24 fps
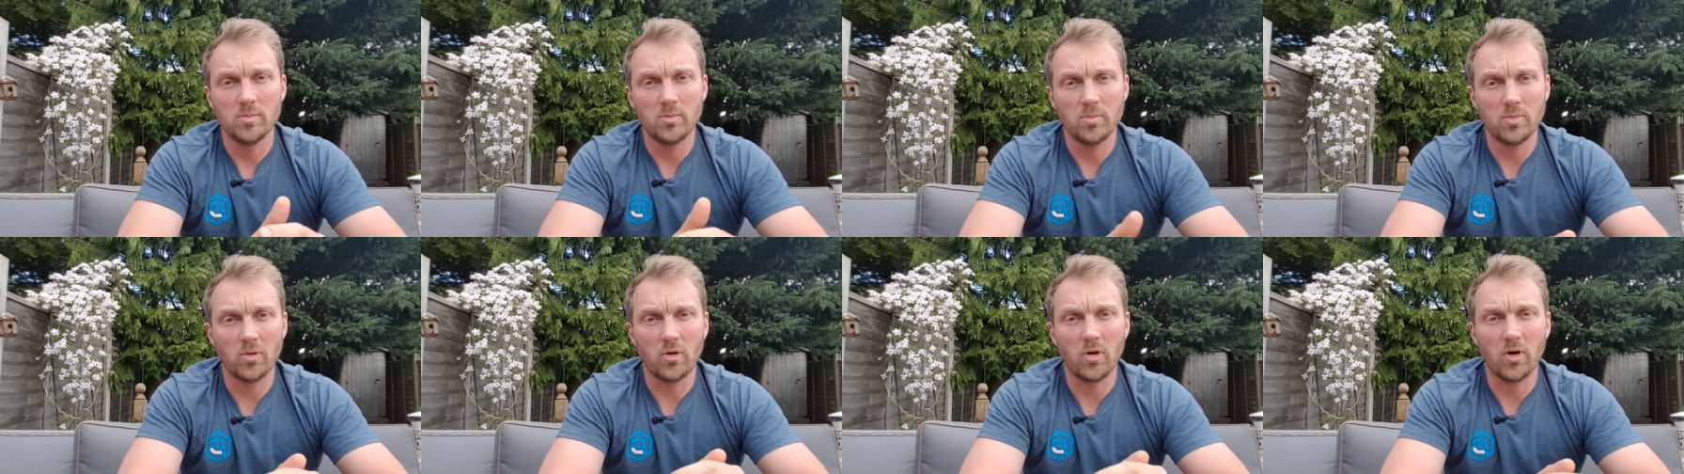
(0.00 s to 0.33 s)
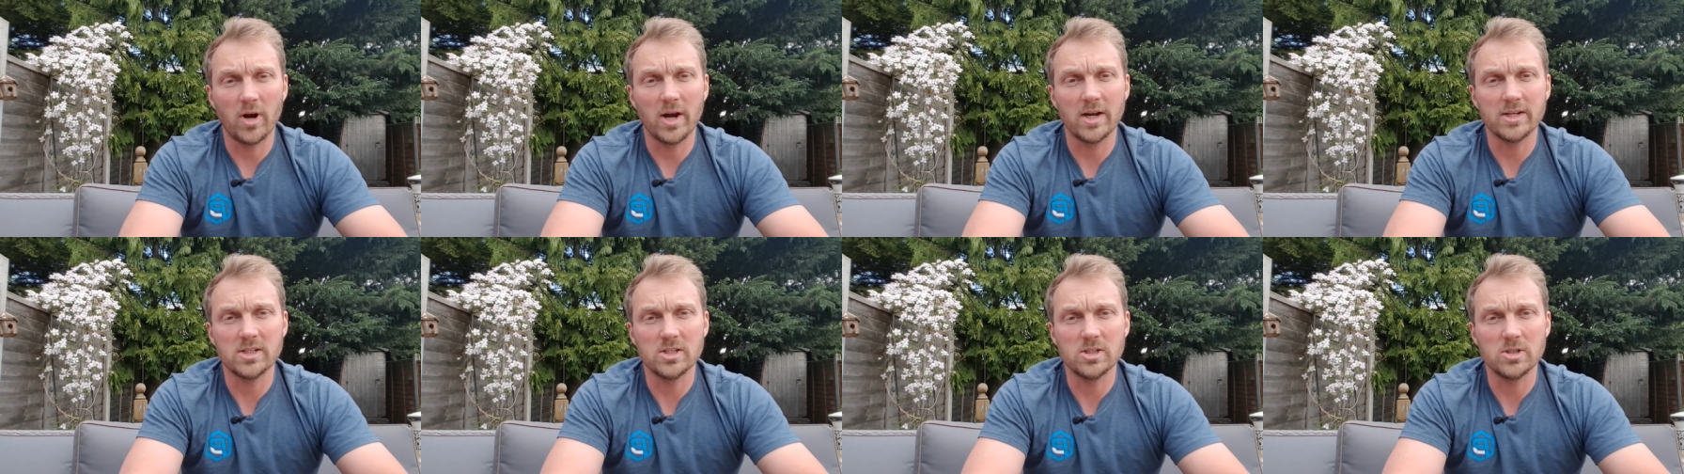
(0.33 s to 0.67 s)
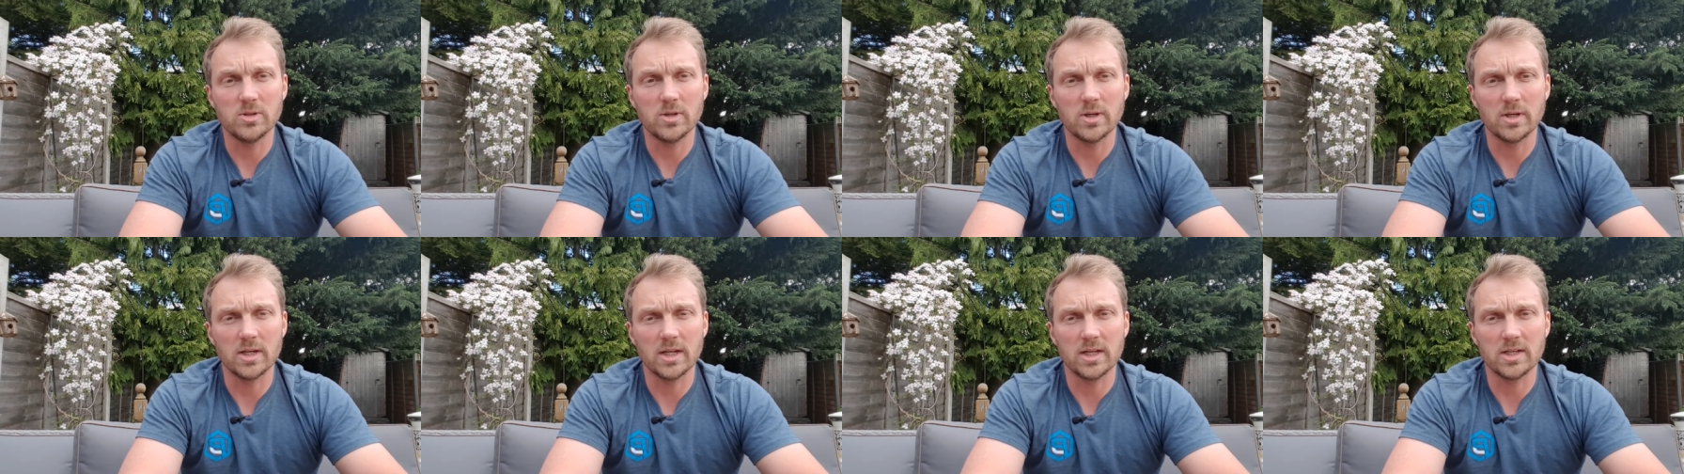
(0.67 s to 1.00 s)
prior to
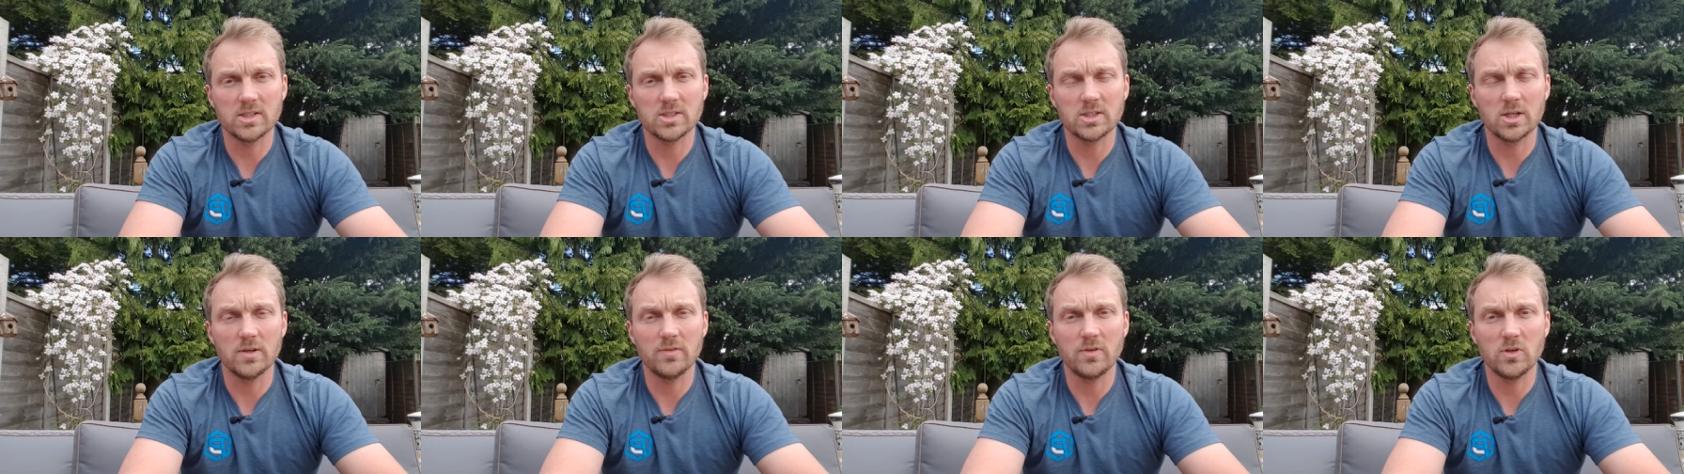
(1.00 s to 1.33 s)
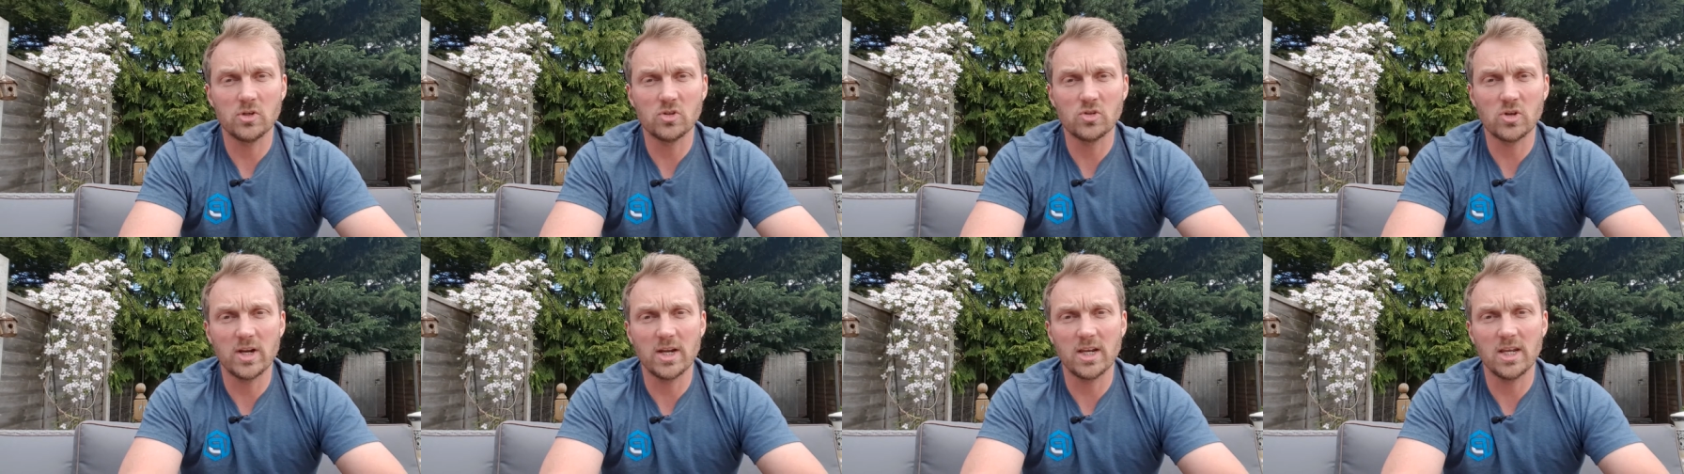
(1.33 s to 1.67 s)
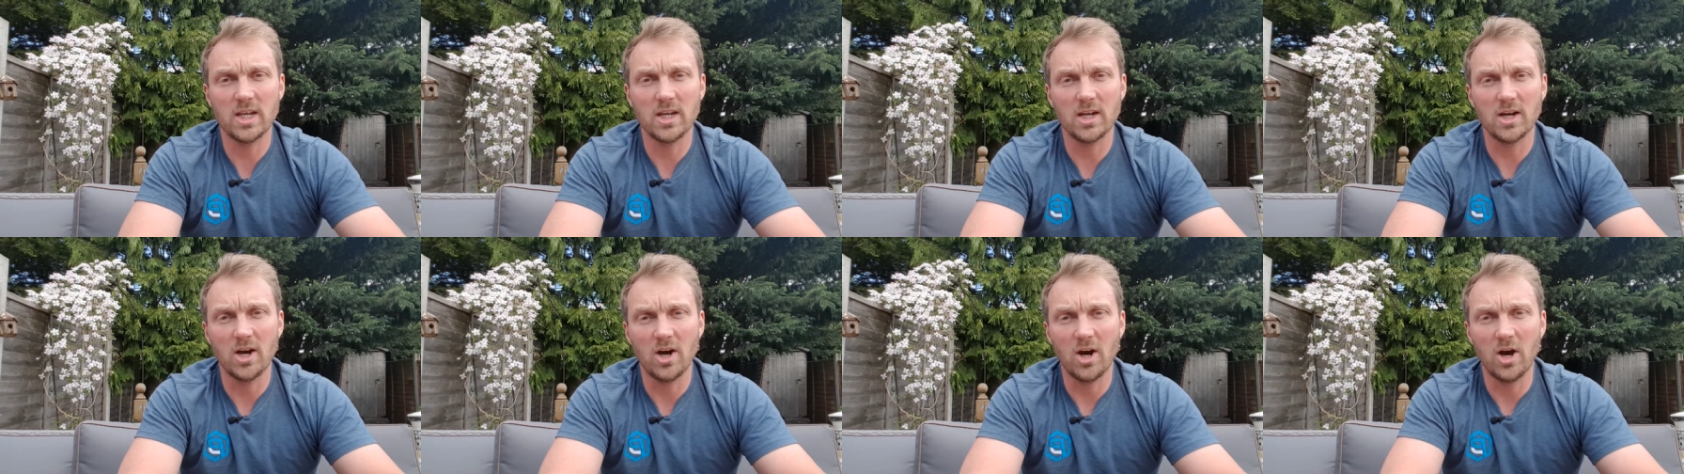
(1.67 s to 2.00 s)
doing that. So if you're
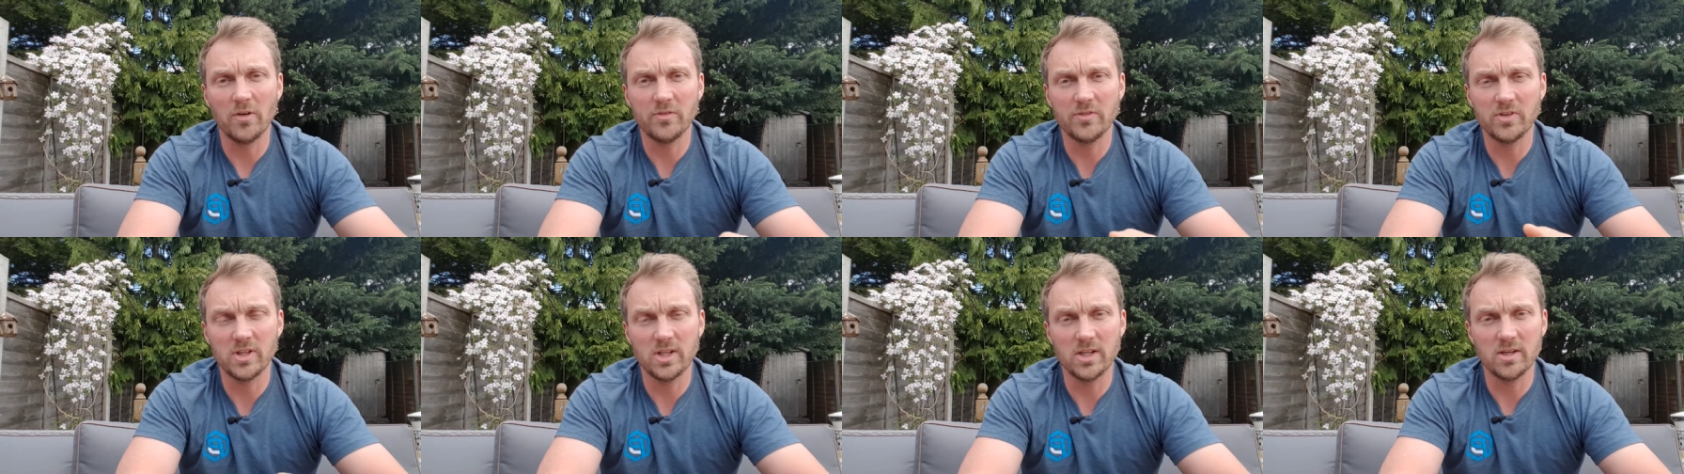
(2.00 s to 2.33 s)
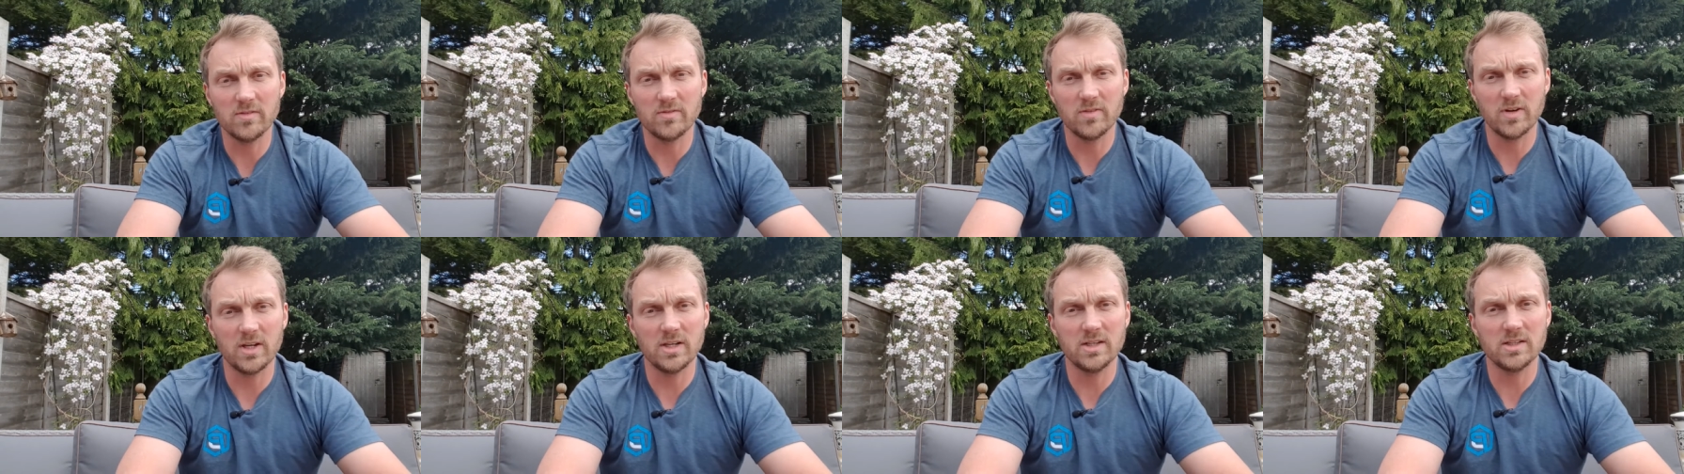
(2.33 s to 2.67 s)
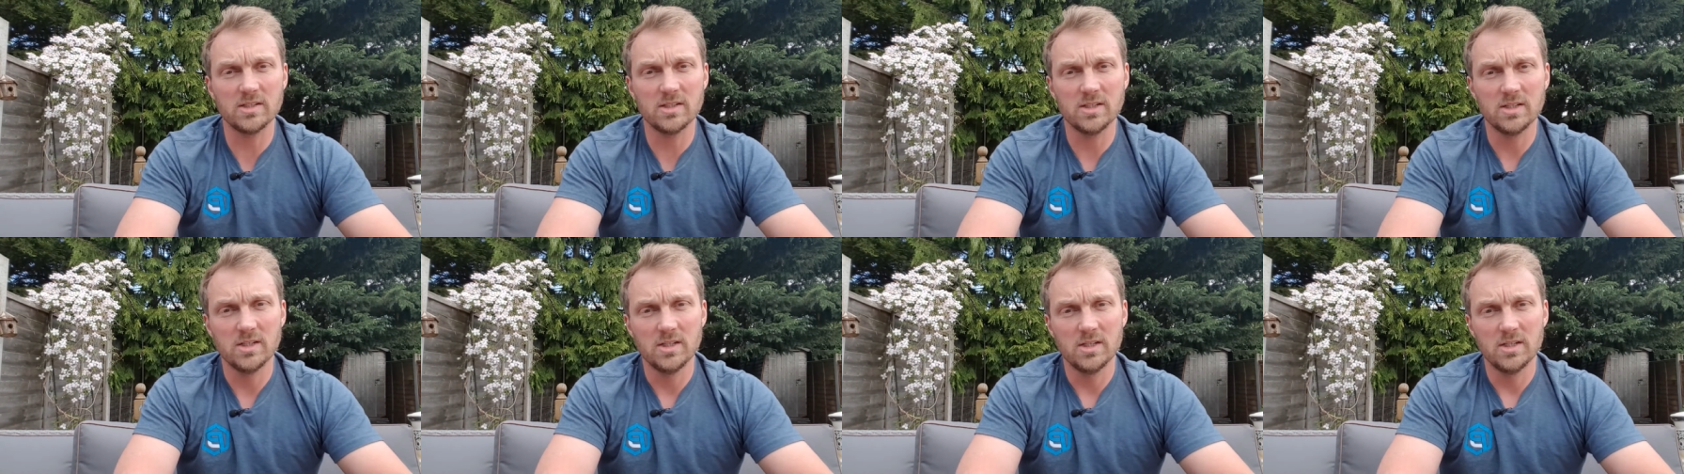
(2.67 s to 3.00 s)
tracking after the
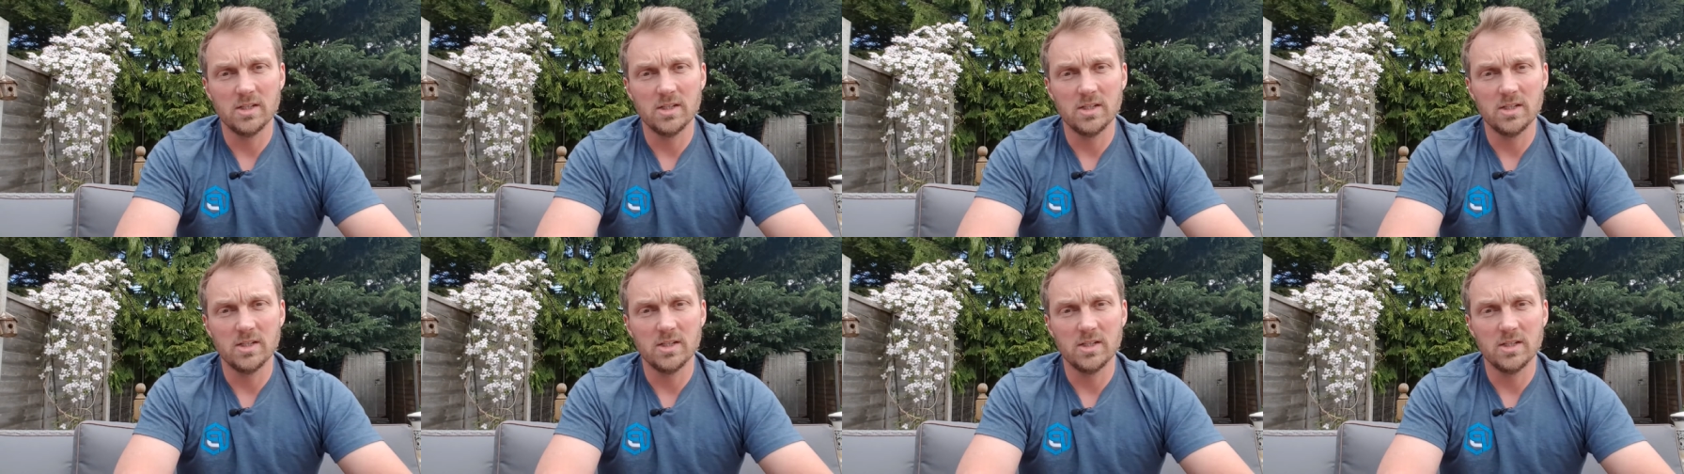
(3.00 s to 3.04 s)
event,